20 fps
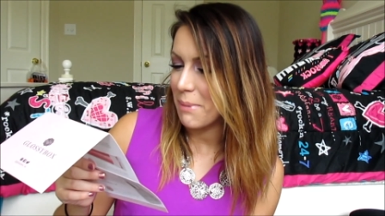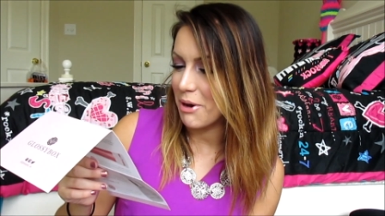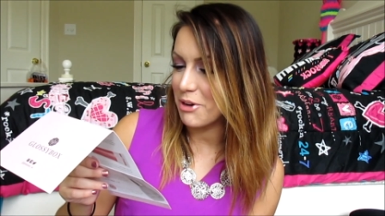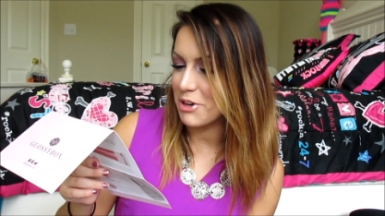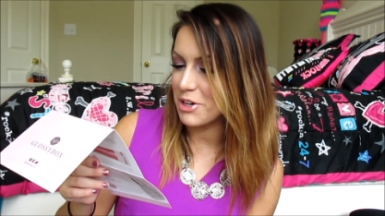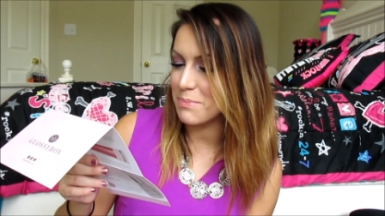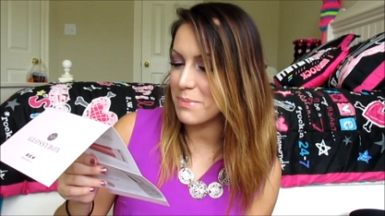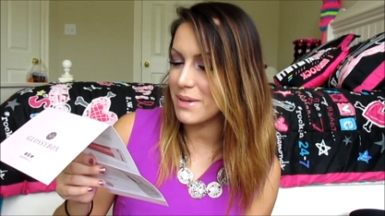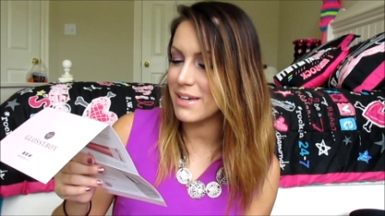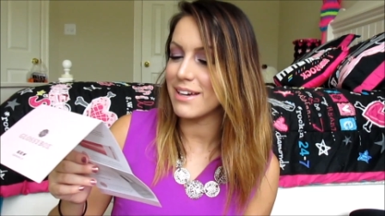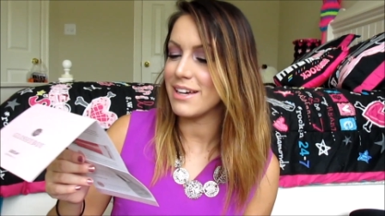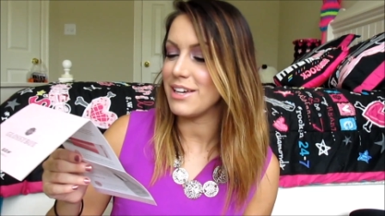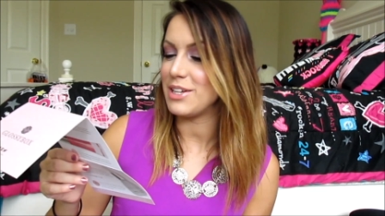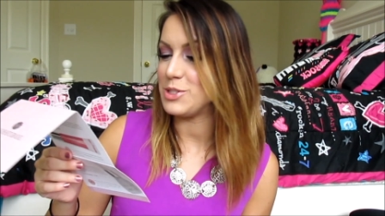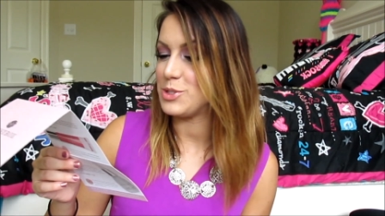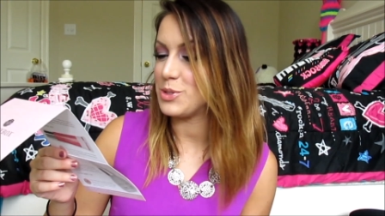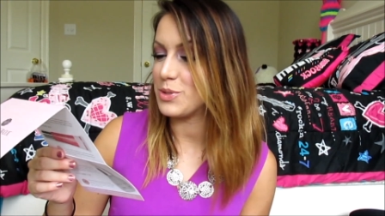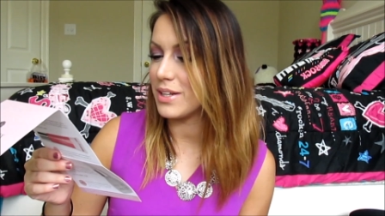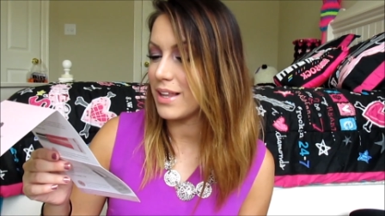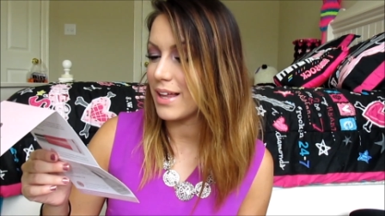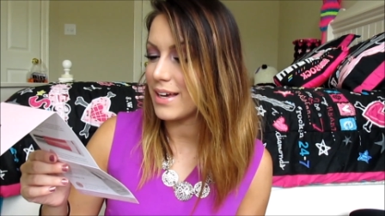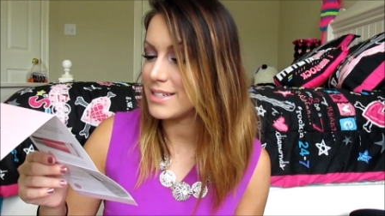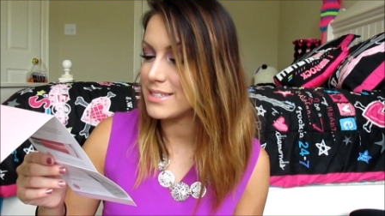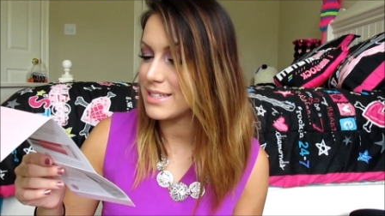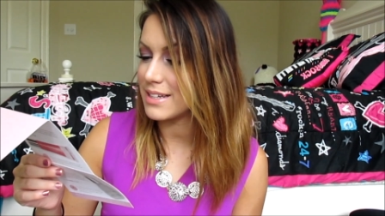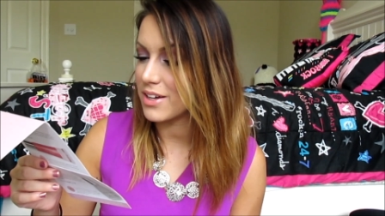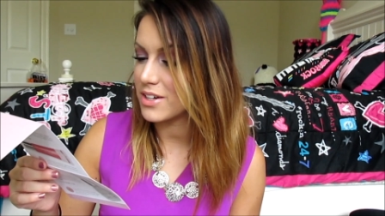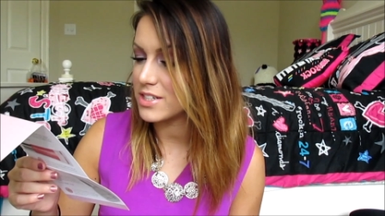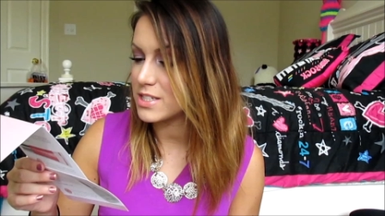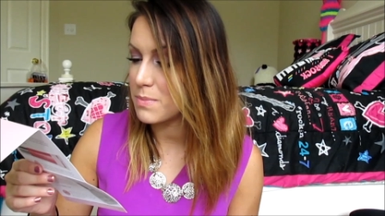Powdered mica is utilized
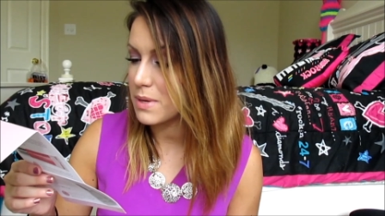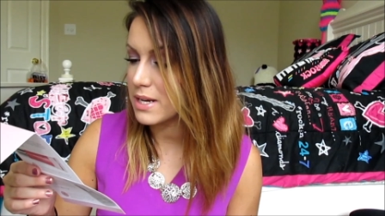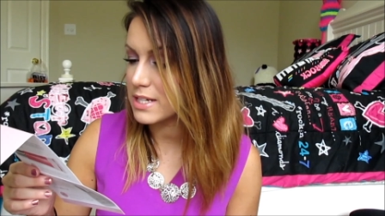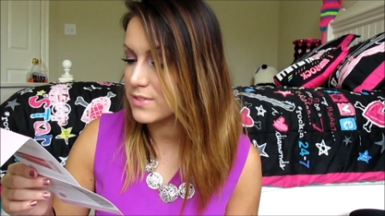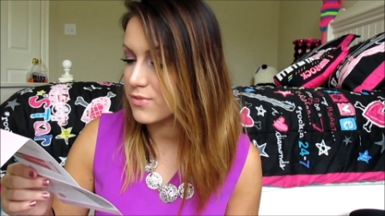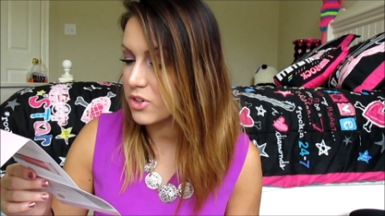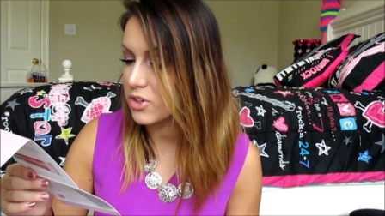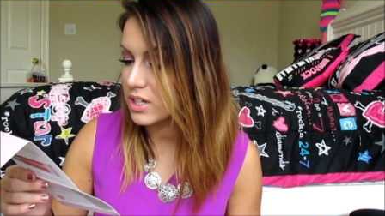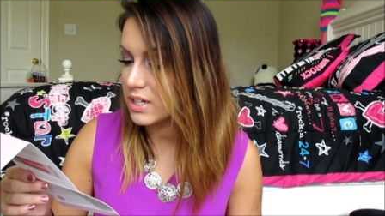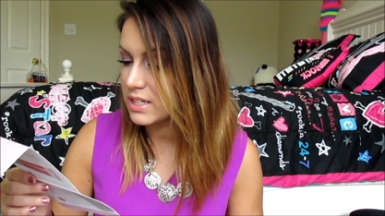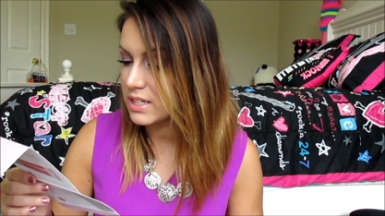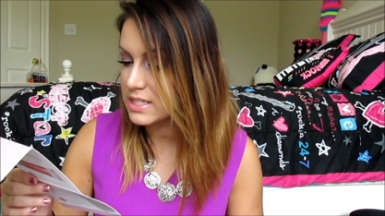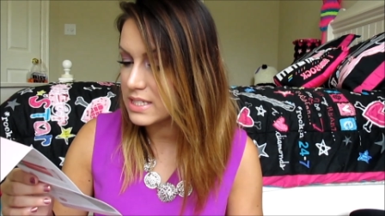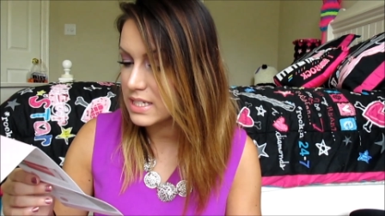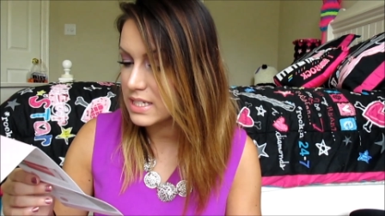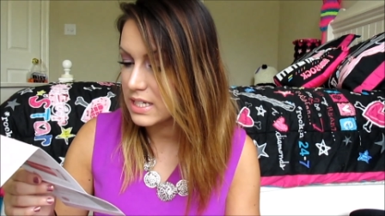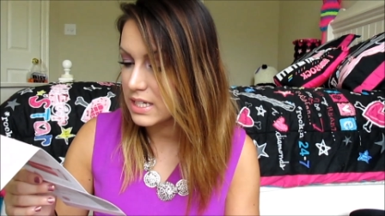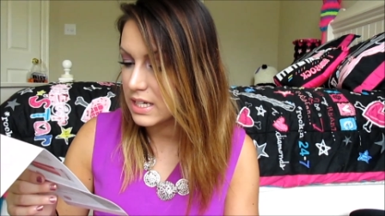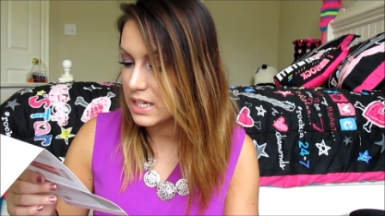in cosmetics for its